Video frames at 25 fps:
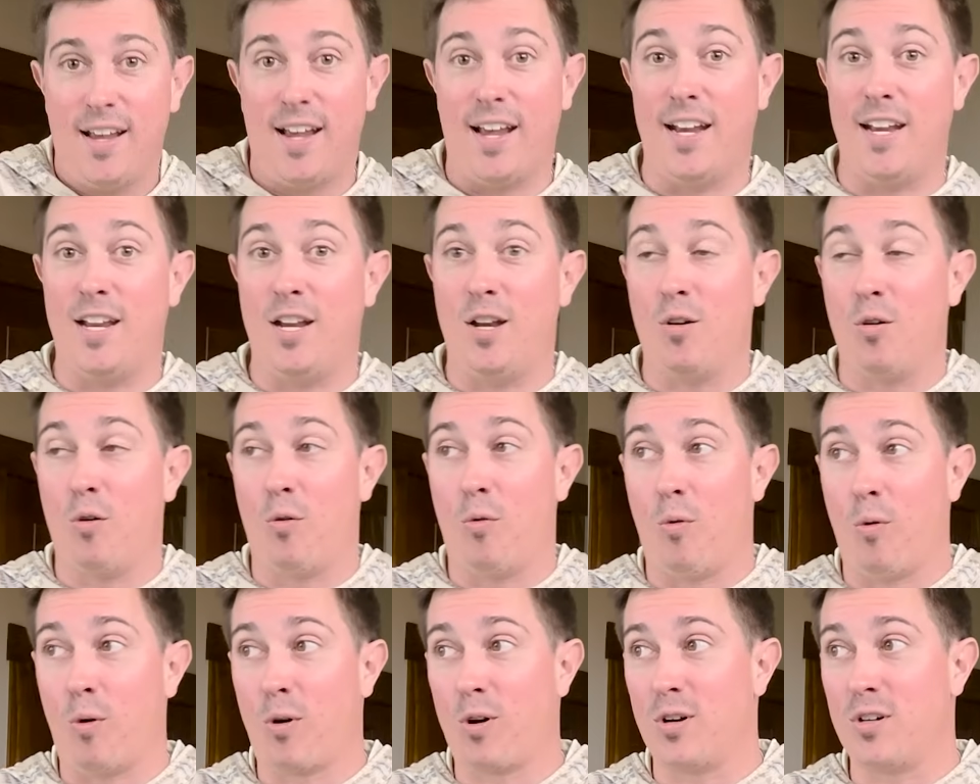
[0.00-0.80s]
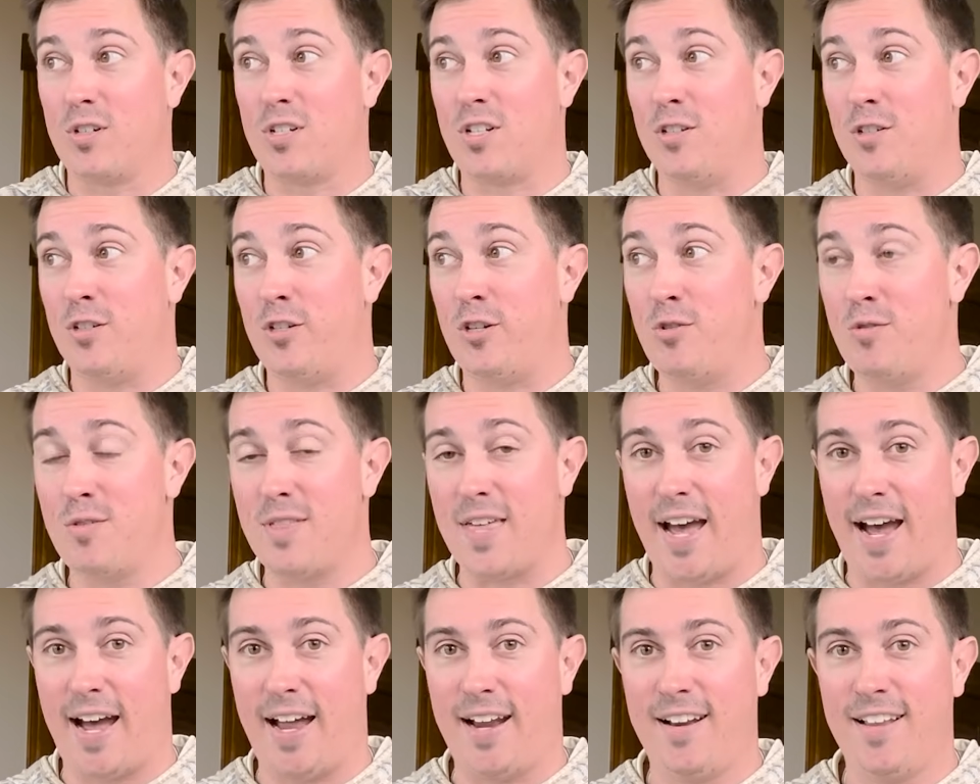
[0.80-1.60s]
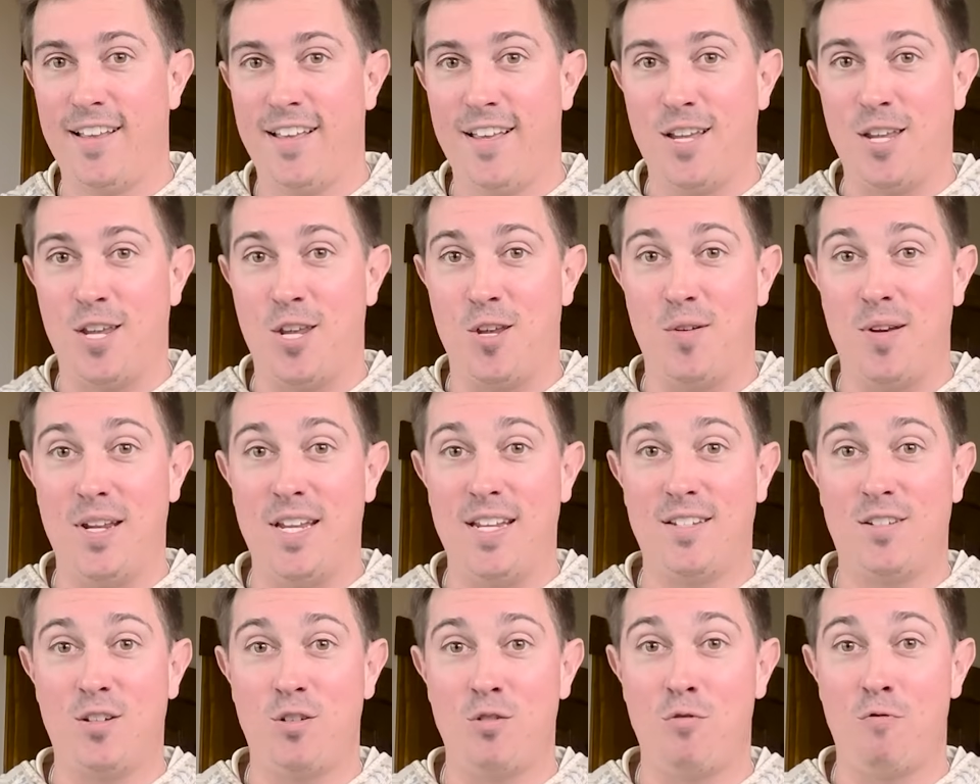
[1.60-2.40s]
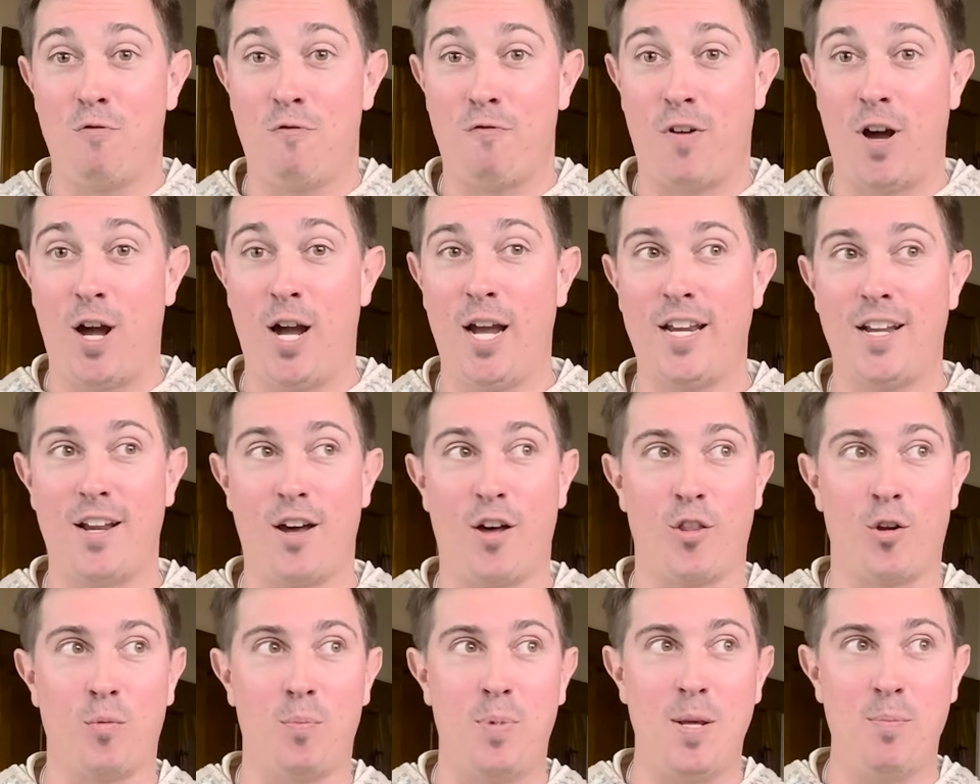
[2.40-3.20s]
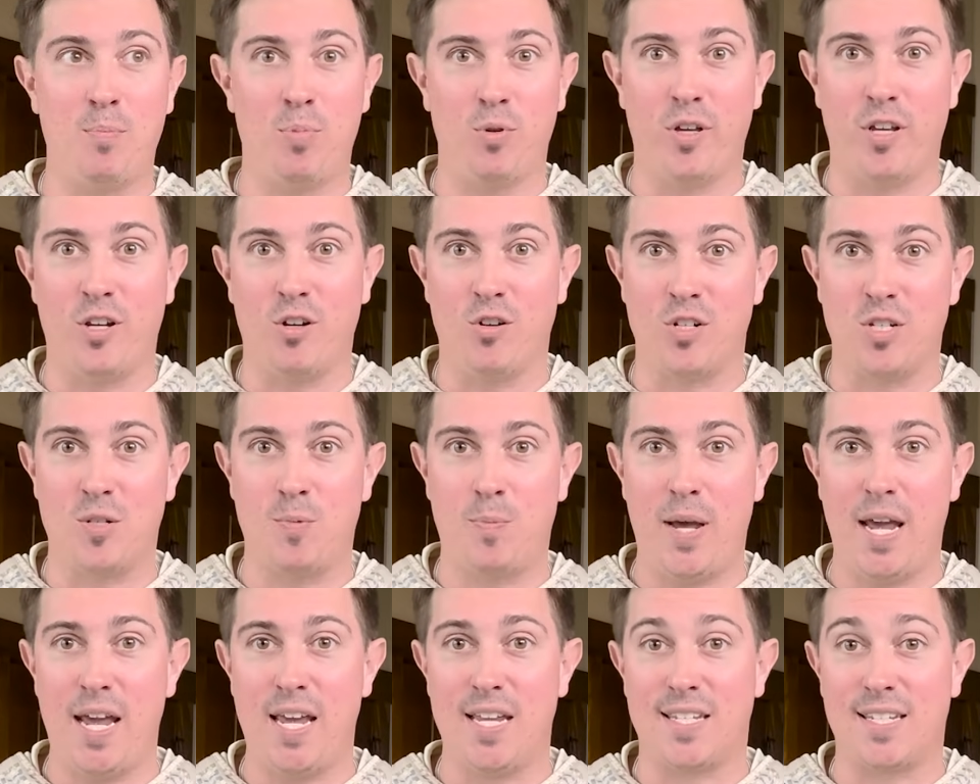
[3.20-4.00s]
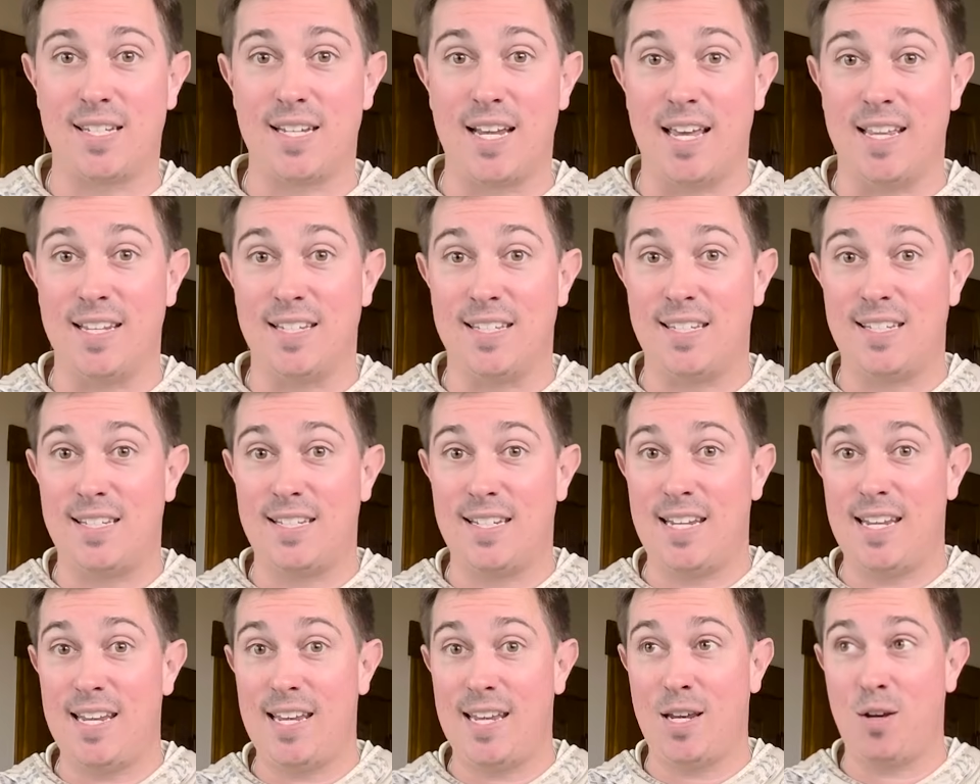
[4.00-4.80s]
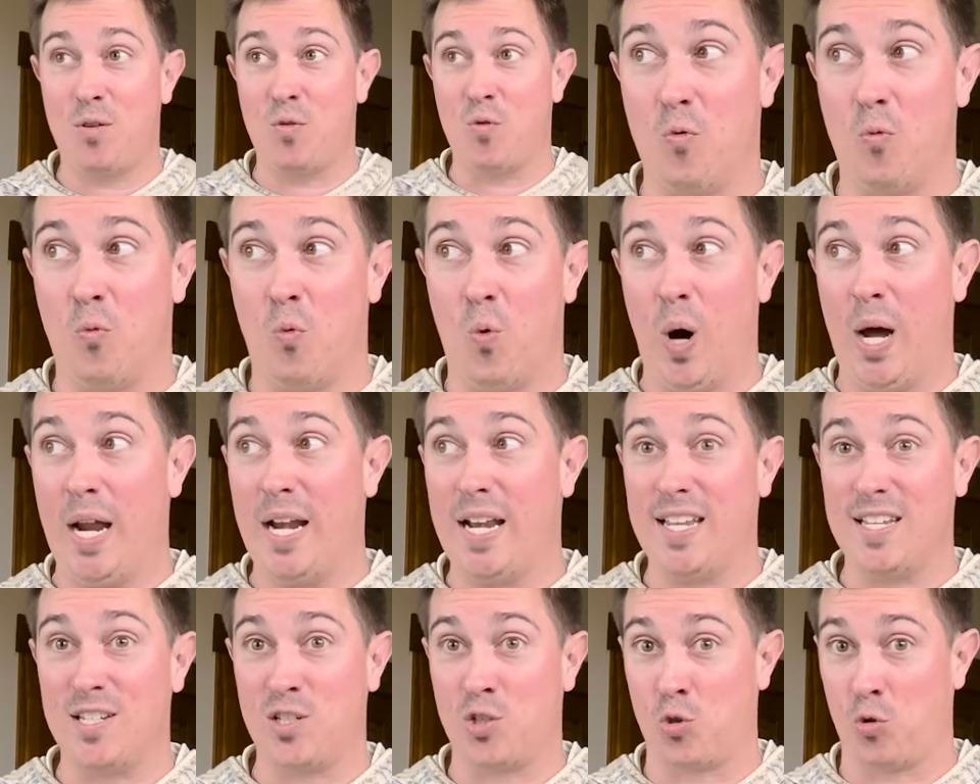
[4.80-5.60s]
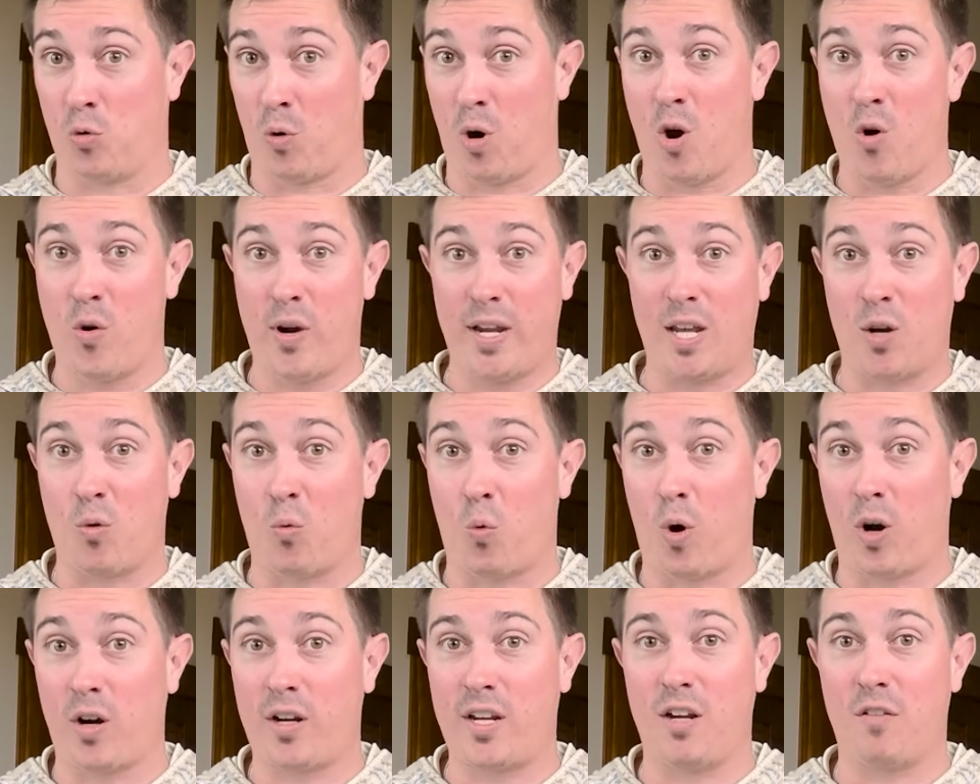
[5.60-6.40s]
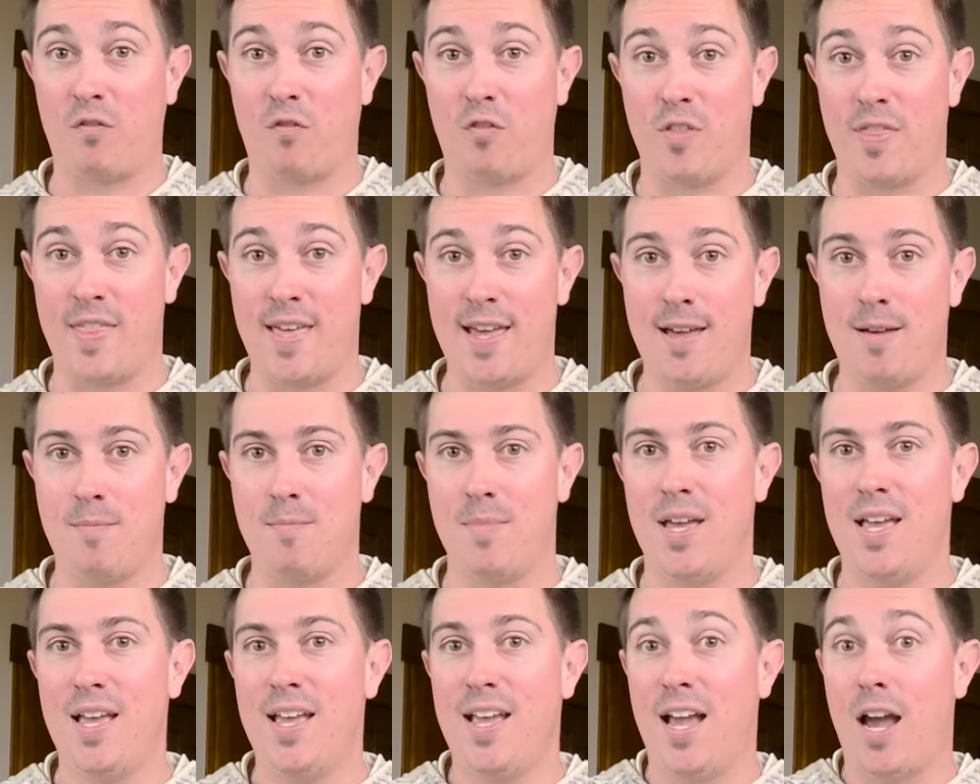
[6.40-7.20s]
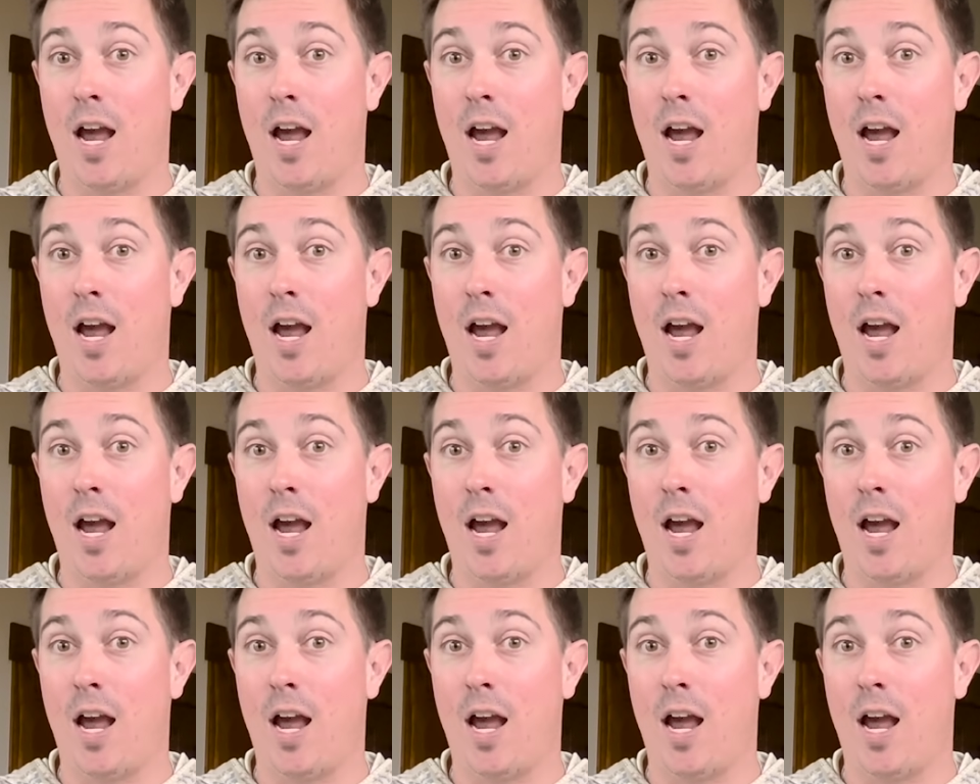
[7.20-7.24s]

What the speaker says: And in order to do that, you need to find other people in your space and see what is growing and working for them.